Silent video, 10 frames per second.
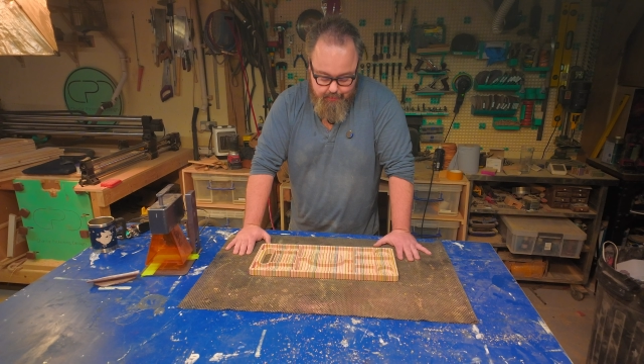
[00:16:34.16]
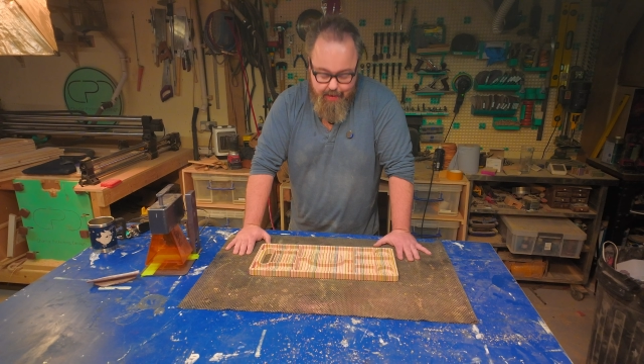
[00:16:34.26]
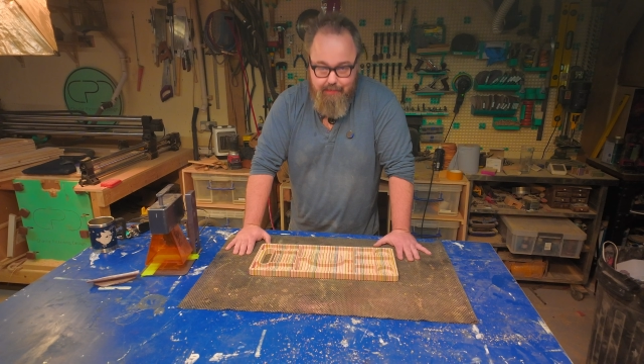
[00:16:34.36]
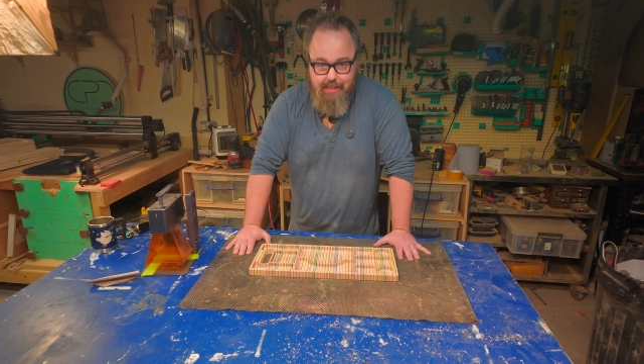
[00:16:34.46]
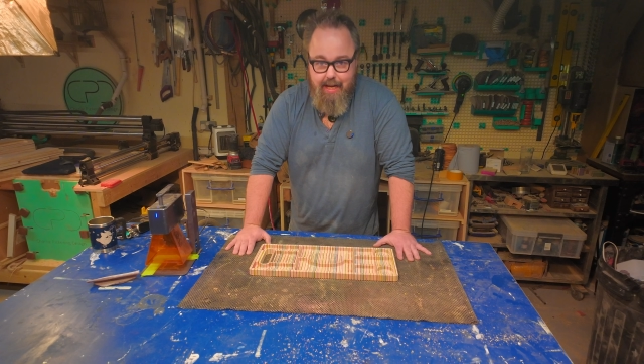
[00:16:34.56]

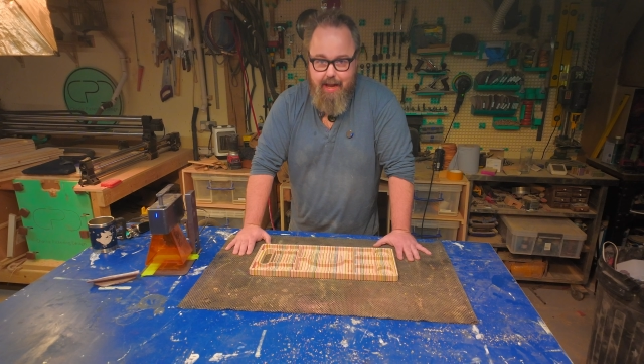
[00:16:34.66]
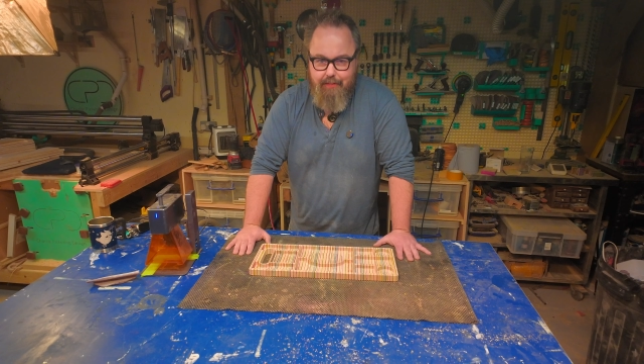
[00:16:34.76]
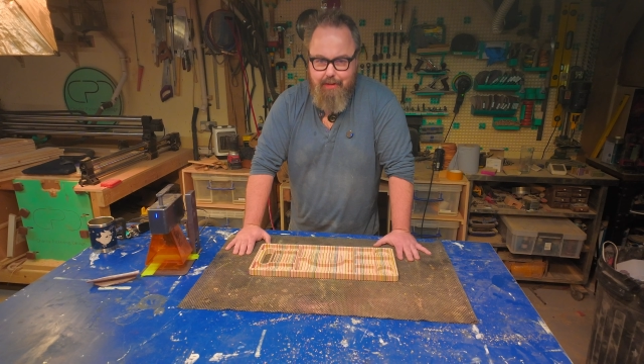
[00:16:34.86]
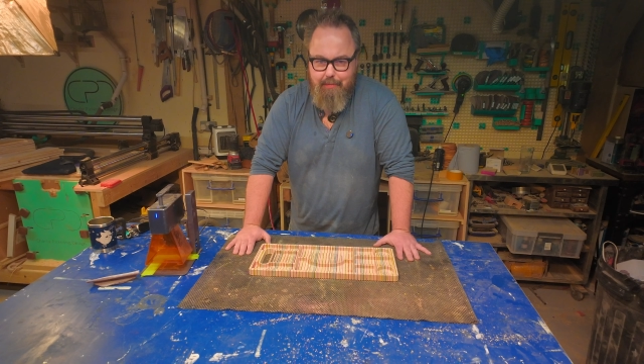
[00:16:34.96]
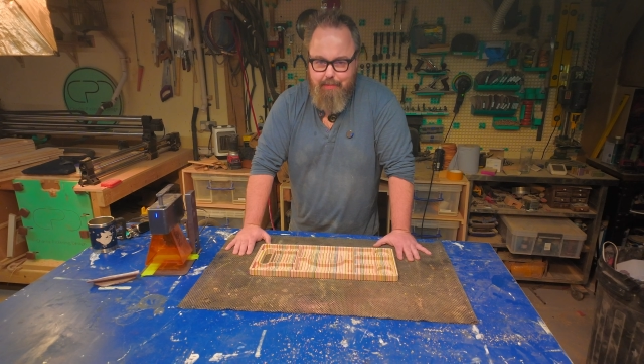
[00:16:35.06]
Never say
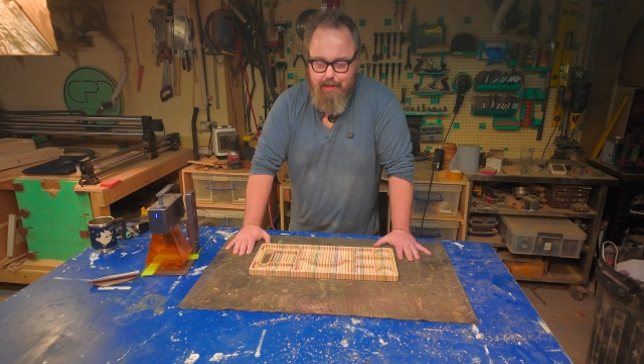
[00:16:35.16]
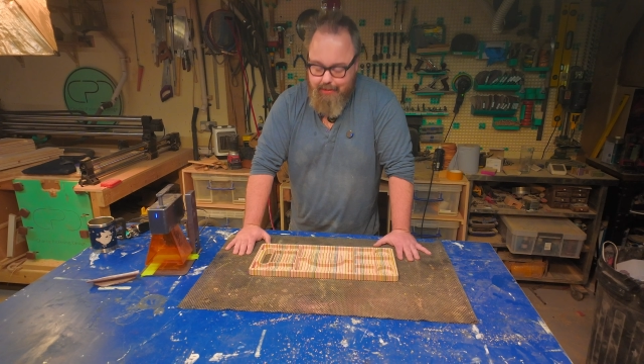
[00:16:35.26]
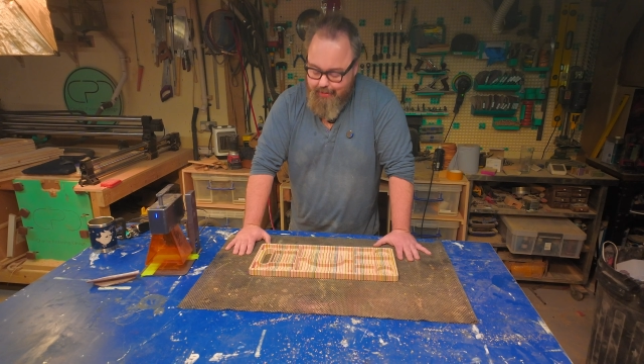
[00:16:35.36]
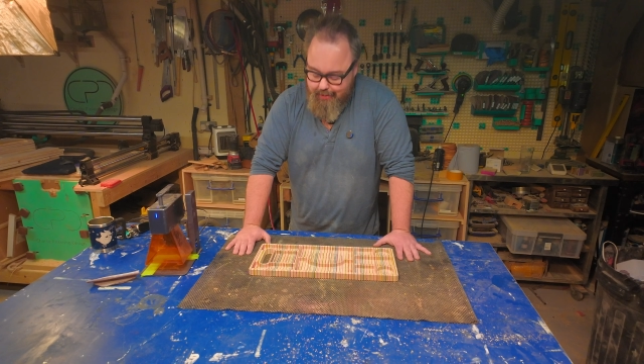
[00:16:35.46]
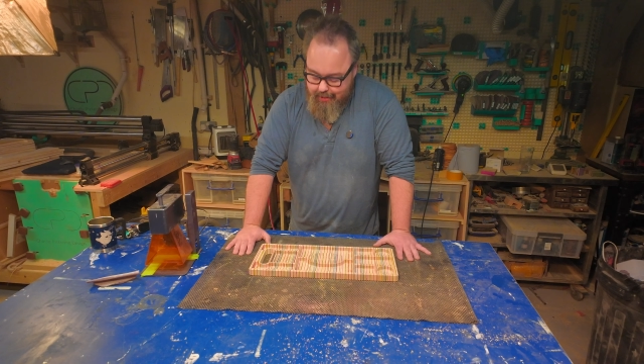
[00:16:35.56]
never, but
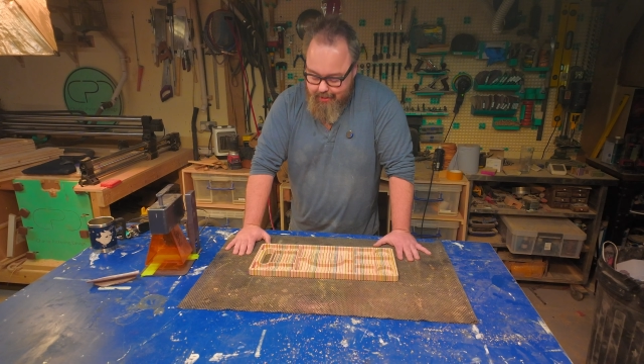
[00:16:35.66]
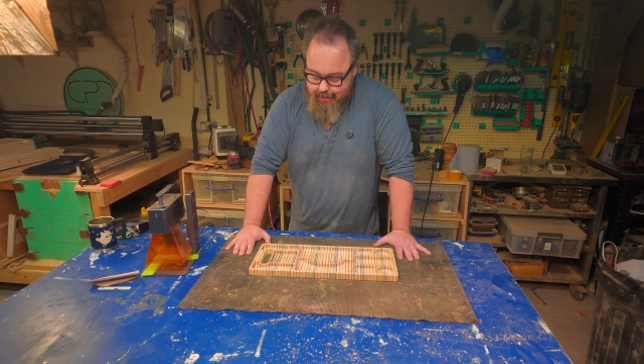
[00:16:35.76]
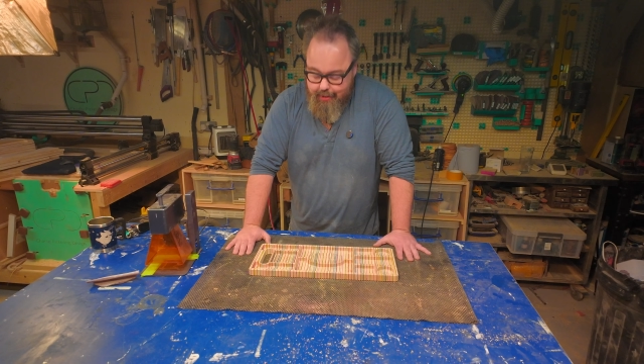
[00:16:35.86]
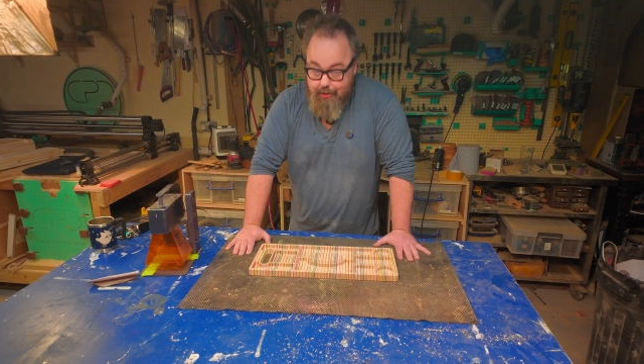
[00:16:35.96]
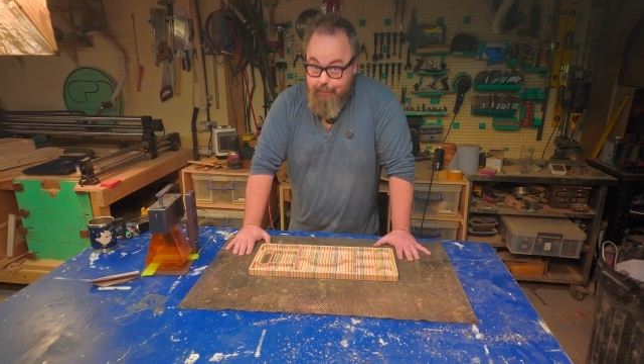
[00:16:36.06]

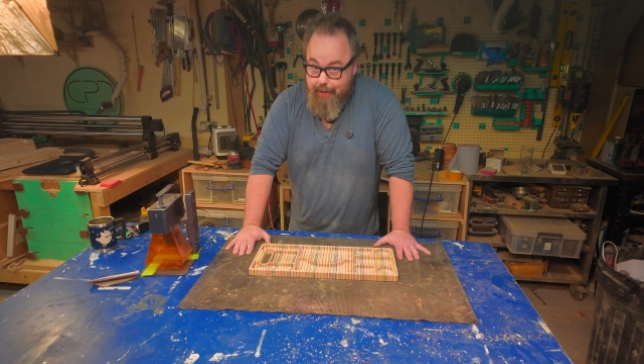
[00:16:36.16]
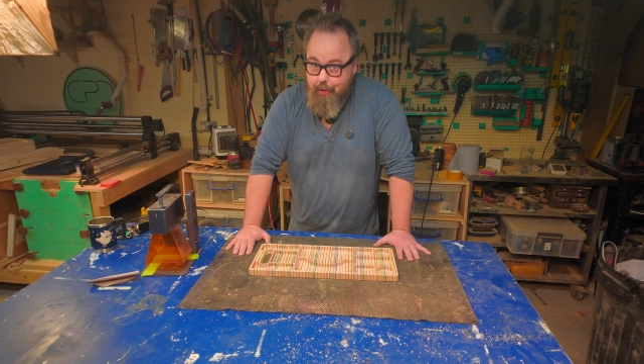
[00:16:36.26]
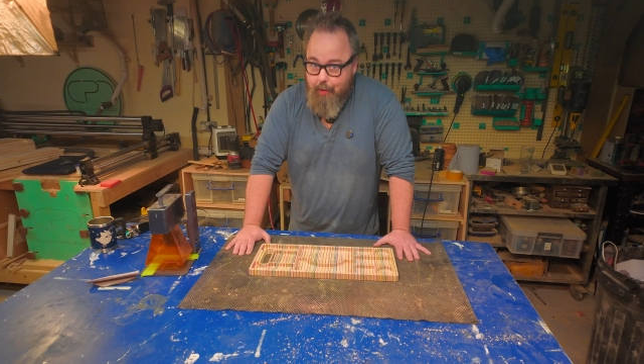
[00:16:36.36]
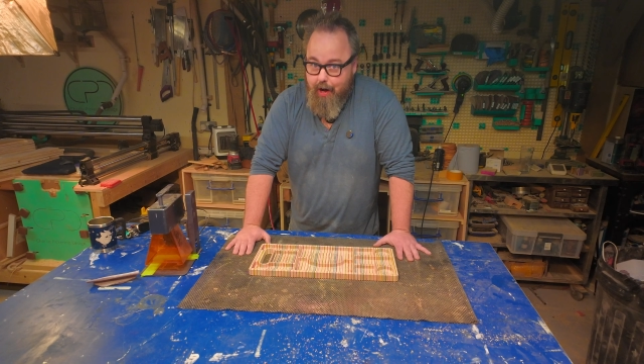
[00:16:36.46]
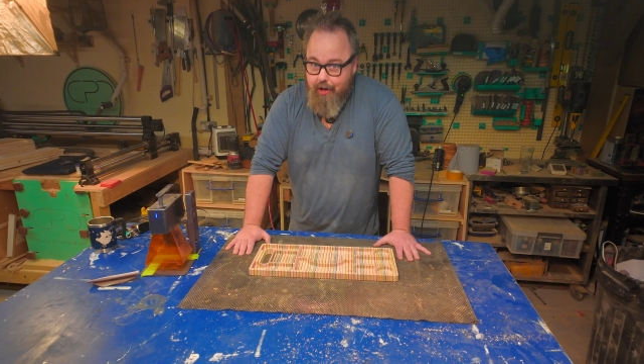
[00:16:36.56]
it'll be a
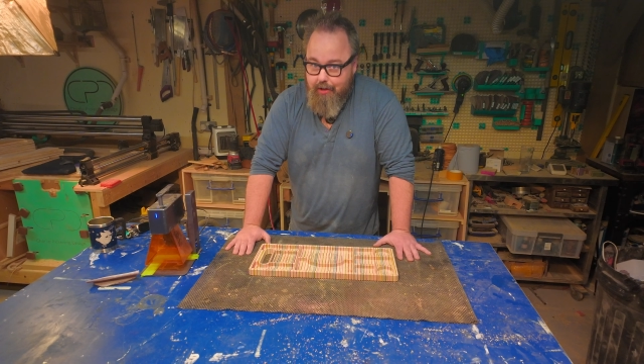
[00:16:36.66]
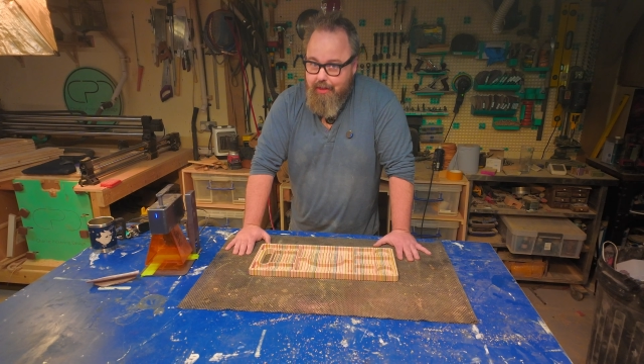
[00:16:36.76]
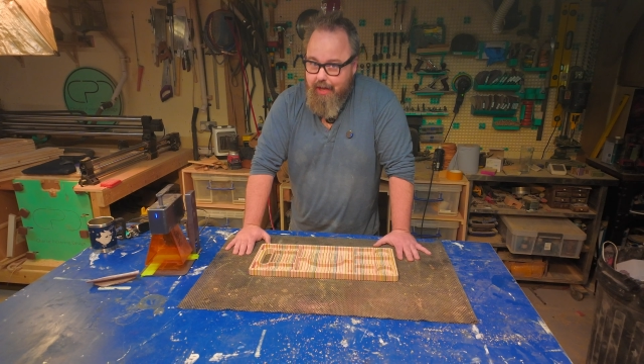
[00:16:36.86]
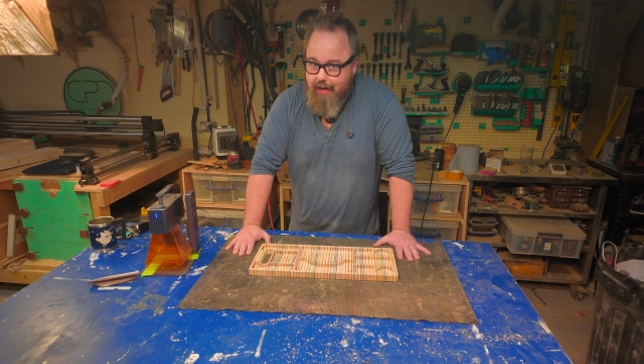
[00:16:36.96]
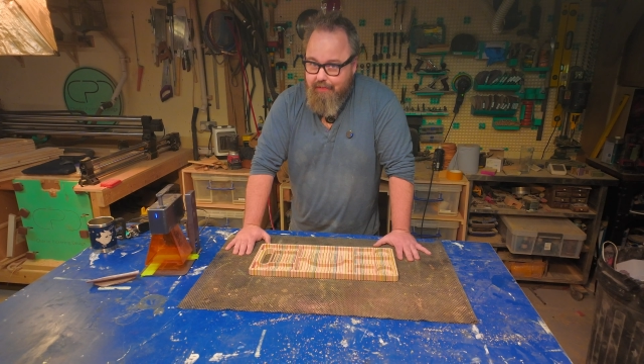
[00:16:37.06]
while,
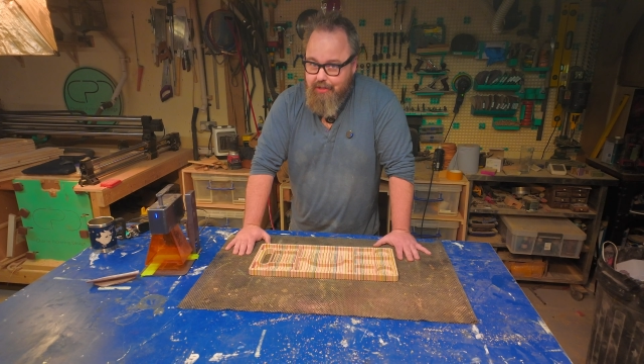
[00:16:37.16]
that's for